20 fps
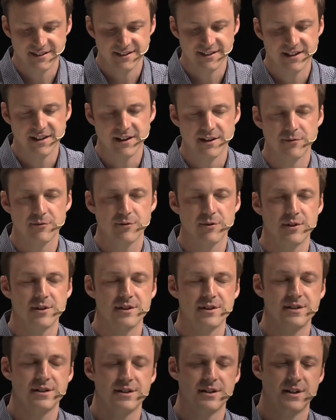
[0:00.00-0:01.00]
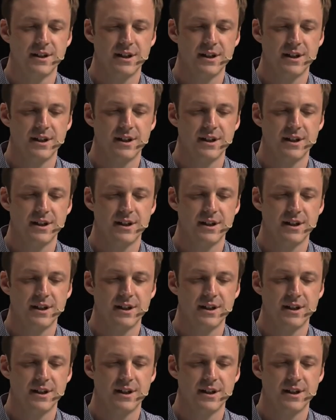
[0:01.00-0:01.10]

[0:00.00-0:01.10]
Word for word: Yeah, of course.